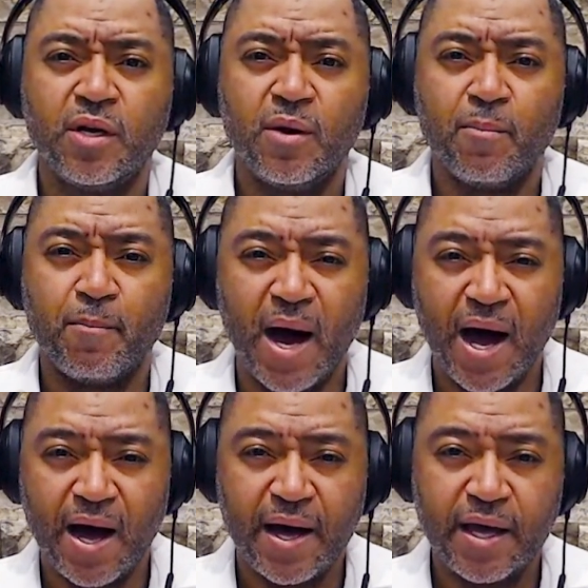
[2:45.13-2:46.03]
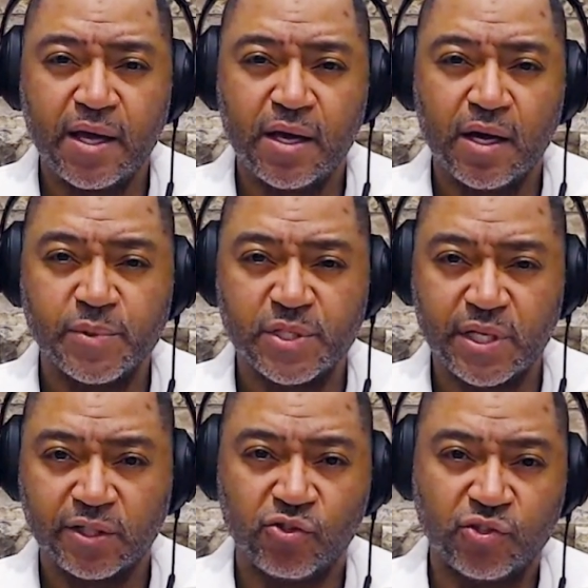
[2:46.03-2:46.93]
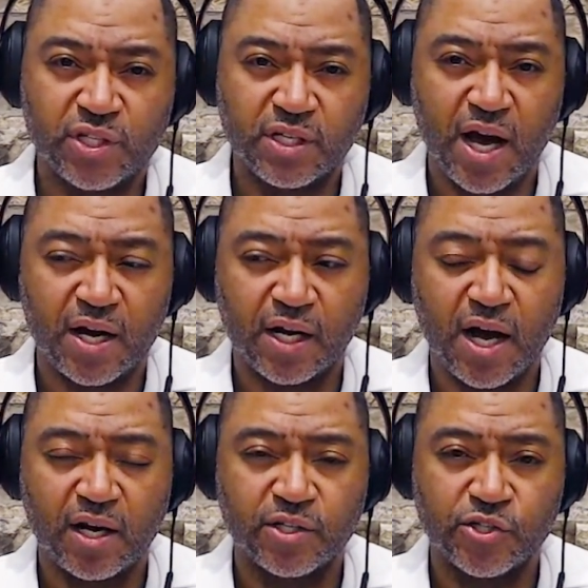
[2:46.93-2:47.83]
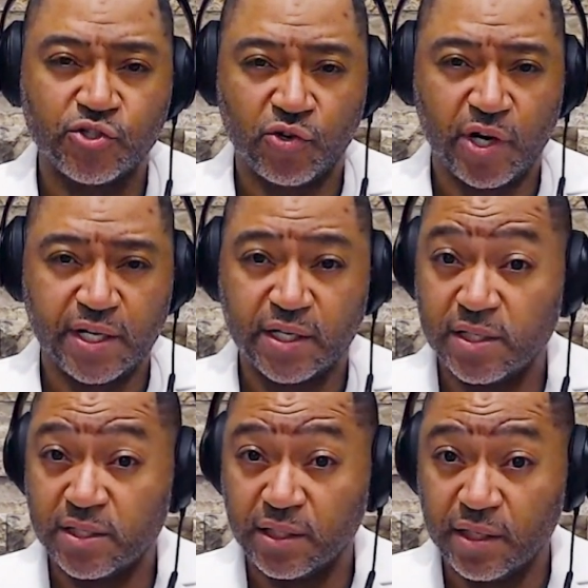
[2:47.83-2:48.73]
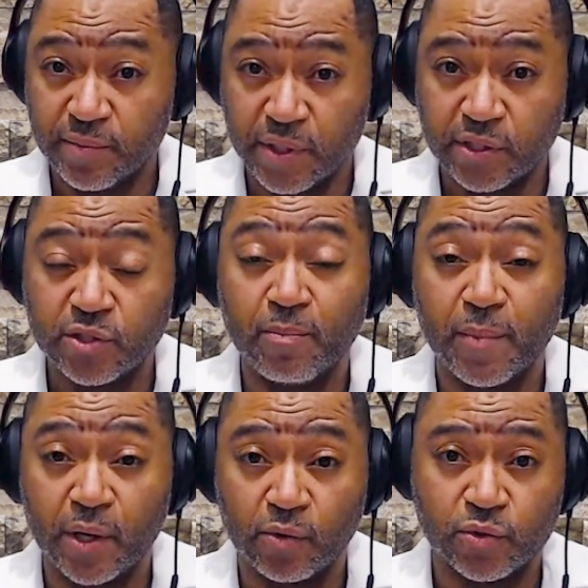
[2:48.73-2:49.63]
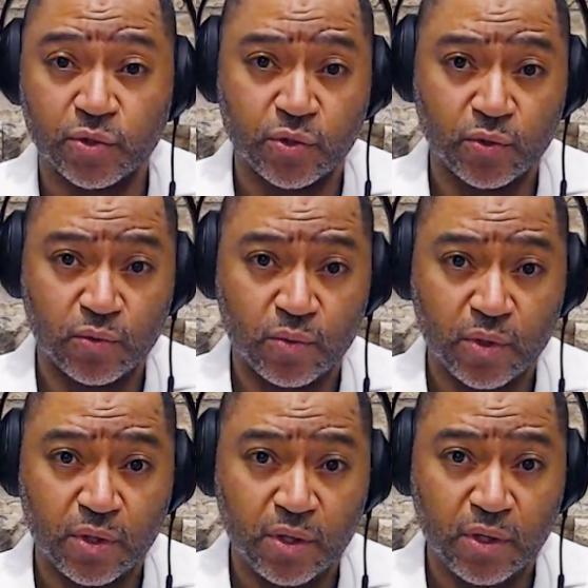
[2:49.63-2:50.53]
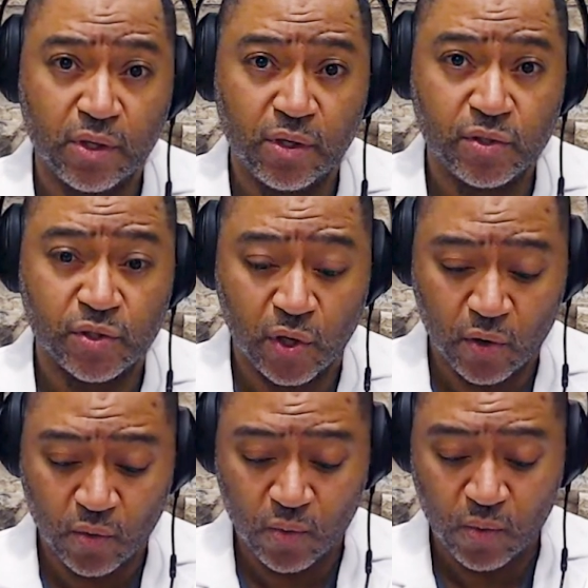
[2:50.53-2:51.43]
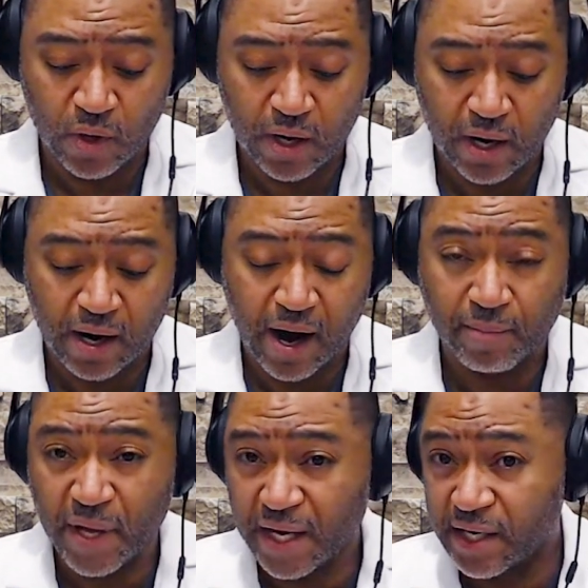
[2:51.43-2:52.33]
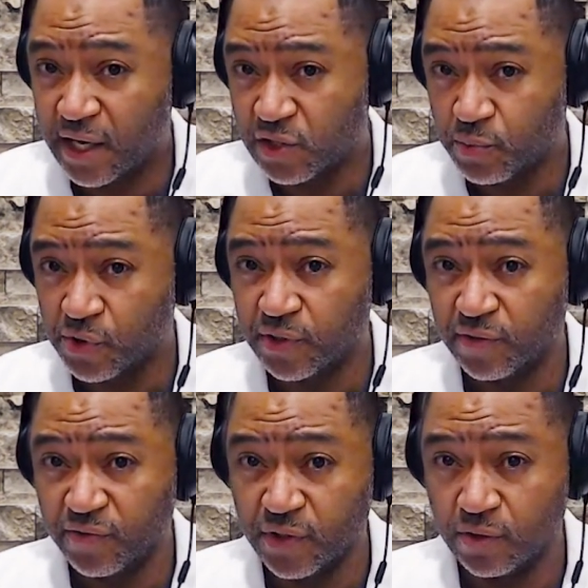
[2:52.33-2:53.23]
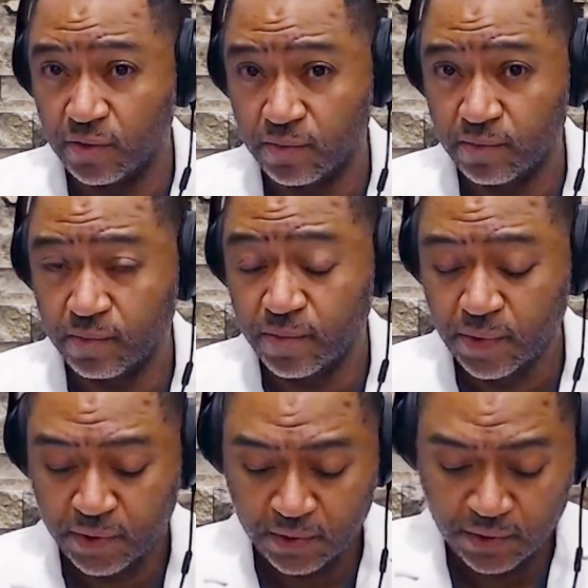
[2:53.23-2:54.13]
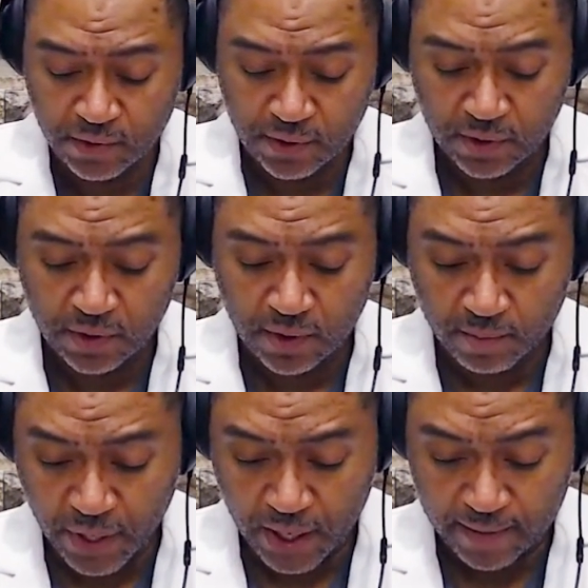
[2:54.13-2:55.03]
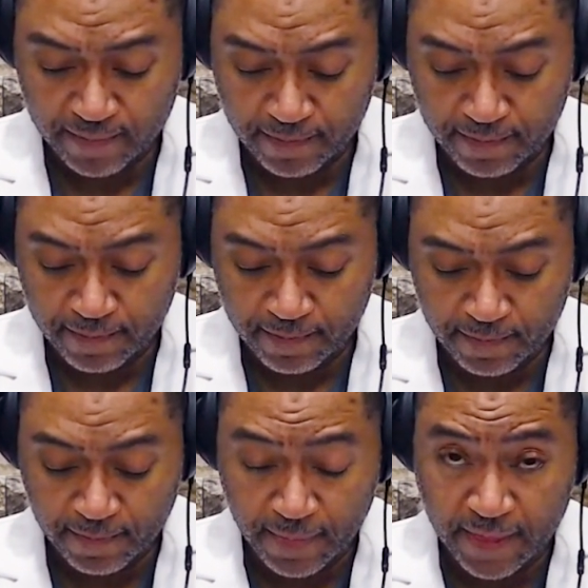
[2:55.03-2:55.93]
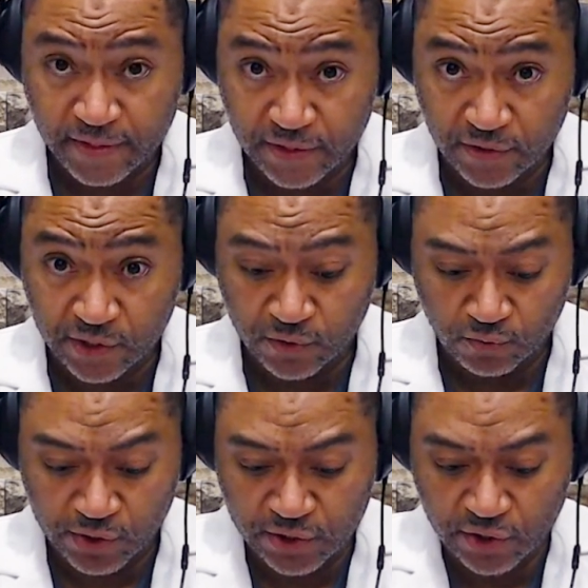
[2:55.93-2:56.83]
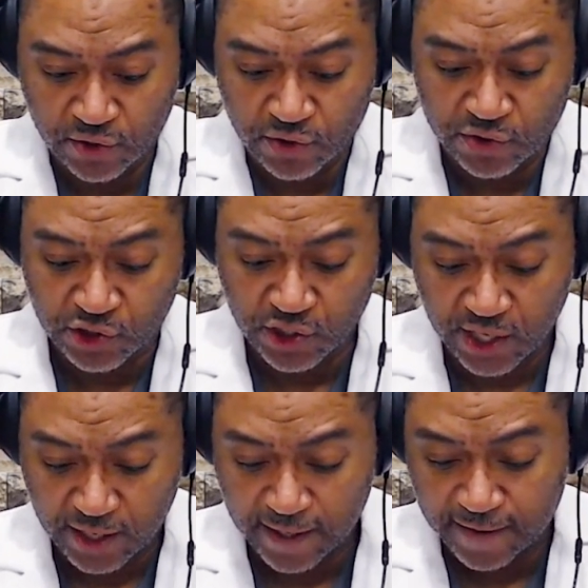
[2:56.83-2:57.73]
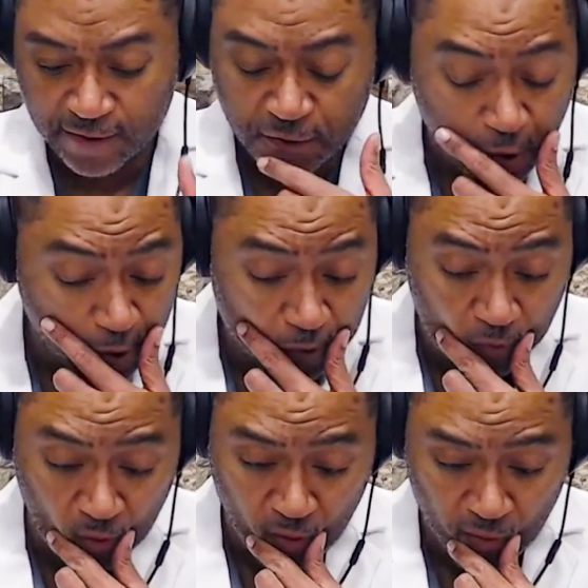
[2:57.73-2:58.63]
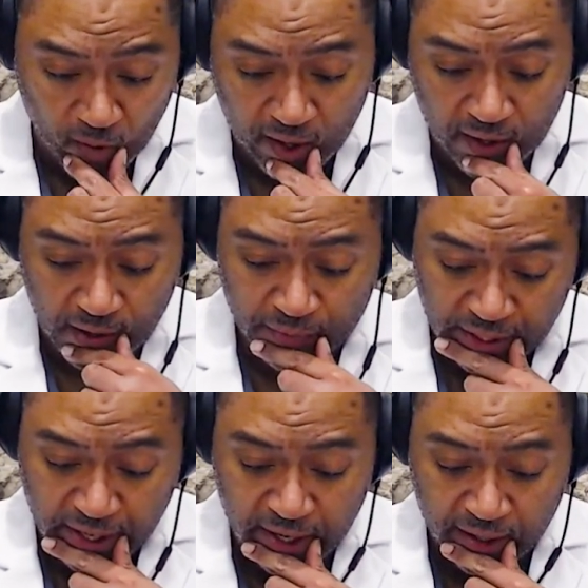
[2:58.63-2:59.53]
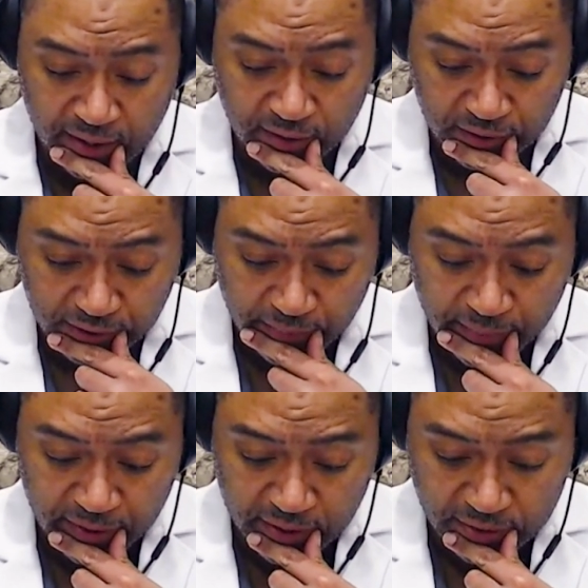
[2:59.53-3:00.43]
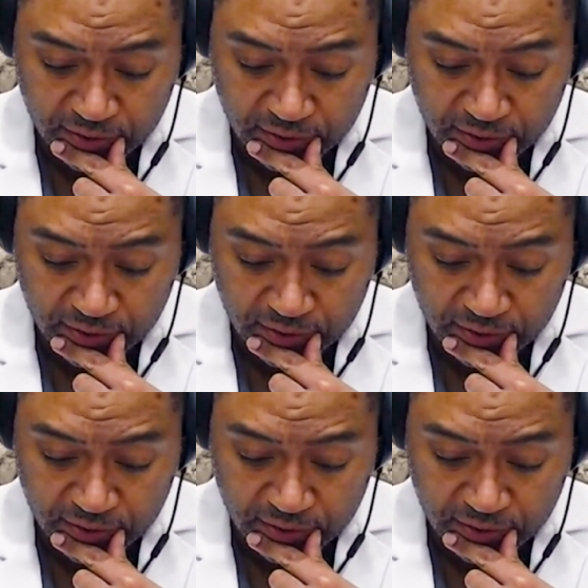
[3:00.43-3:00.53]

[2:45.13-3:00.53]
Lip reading: My obstetrics and gynecology training is limited to medical school. So I'm not an expert in the field, but still did the research. And there's an article that I looked up, and it's